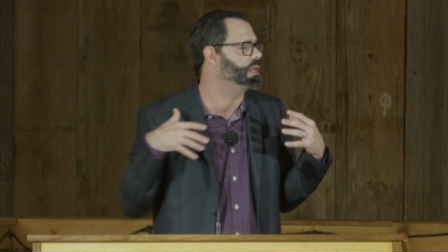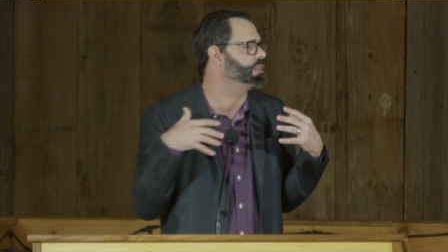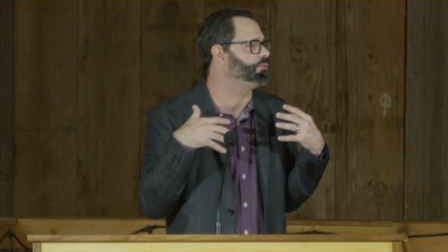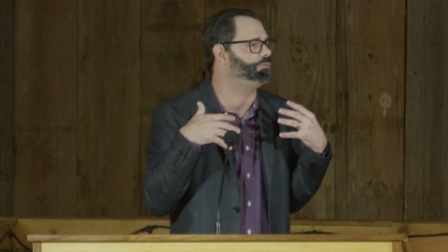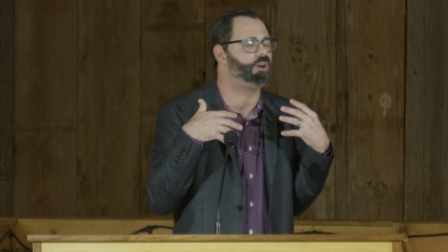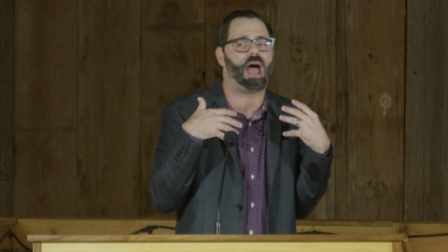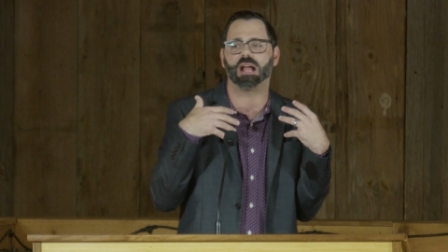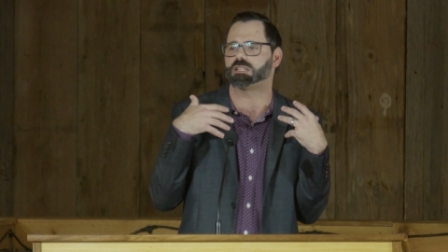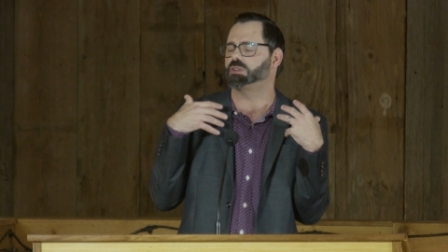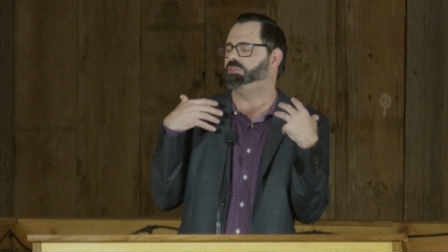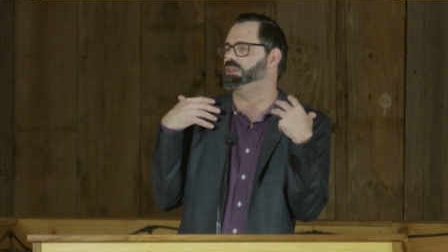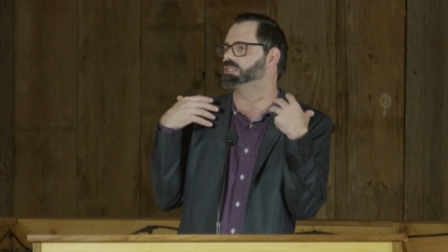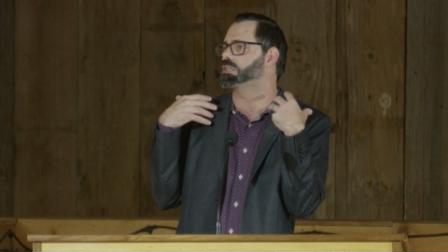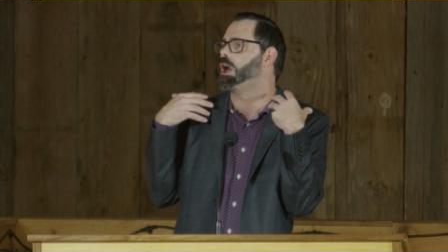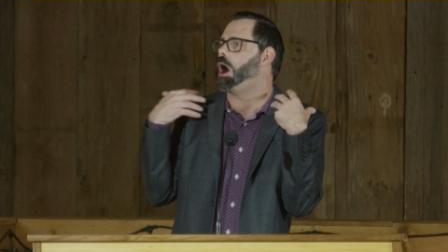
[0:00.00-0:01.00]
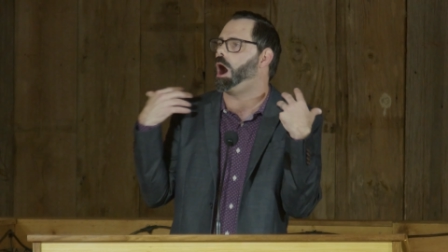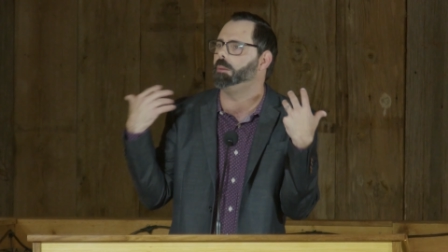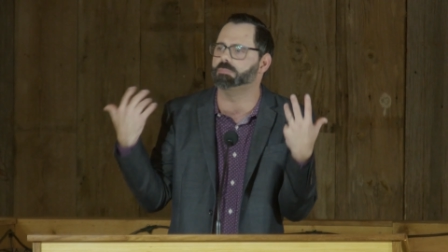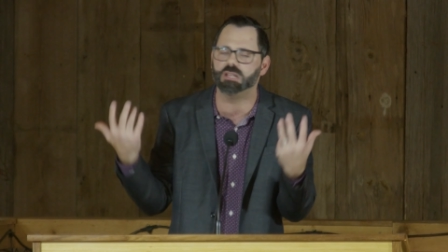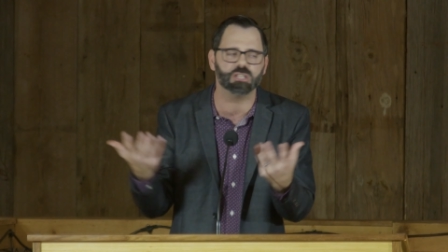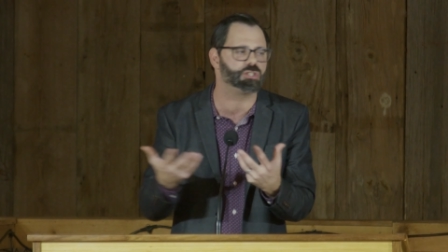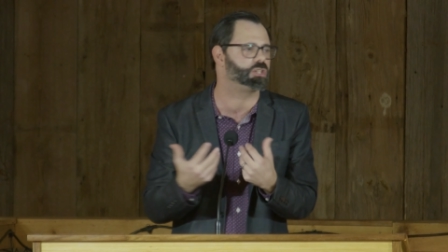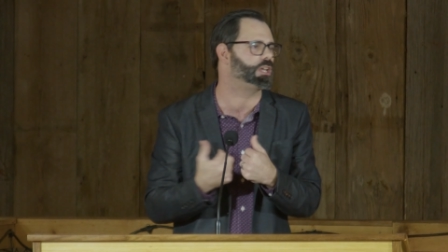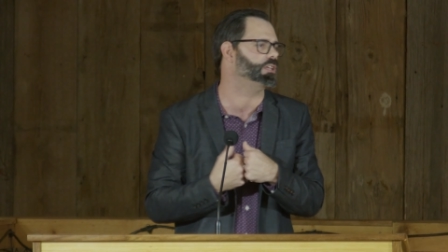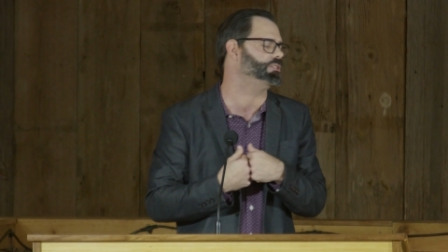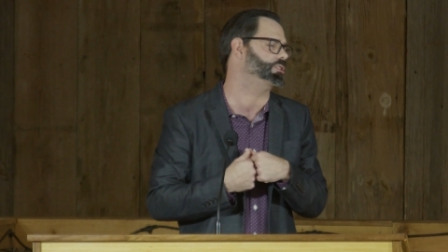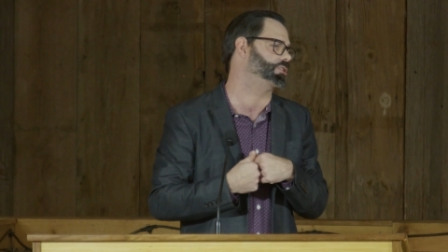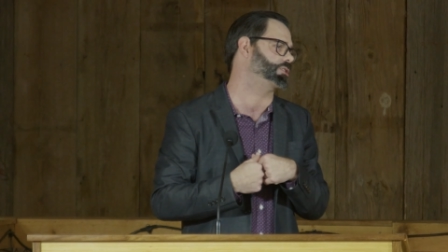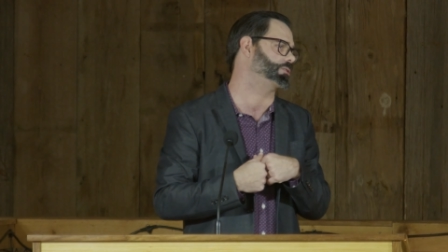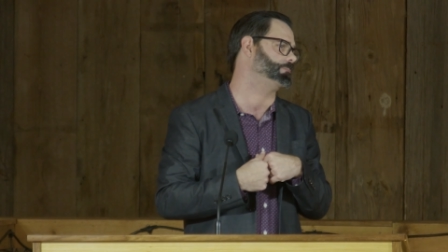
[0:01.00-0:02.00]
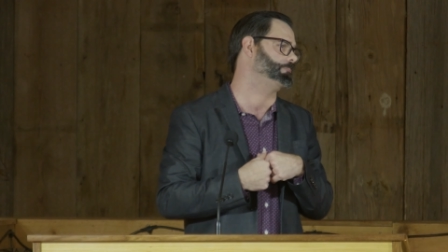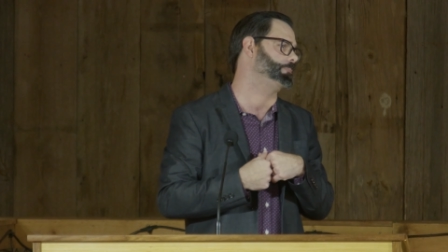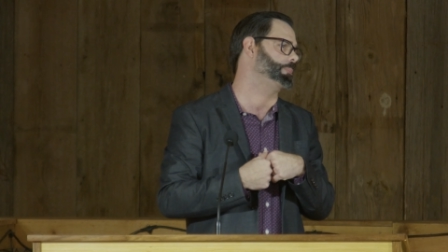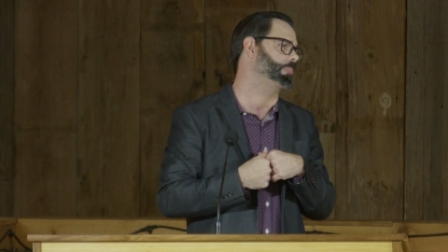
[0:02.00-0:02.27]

in, in the fact of his omniscience